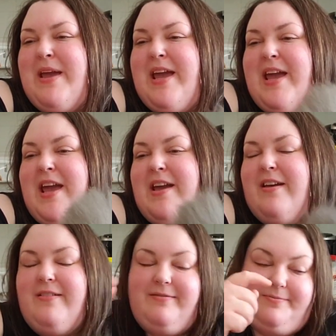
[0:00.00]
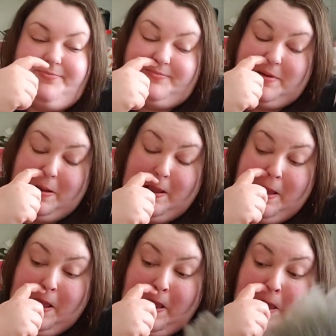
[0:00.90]
big.
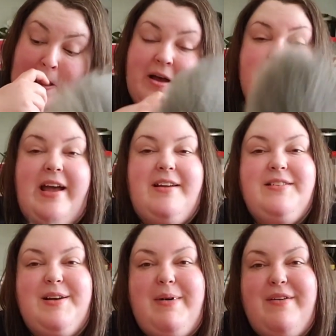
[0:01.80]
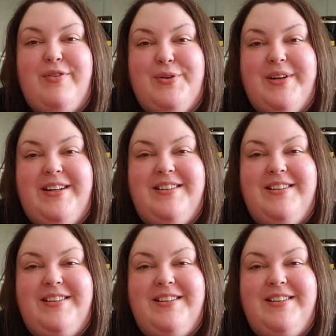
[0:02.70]
Okay, goodbye for real.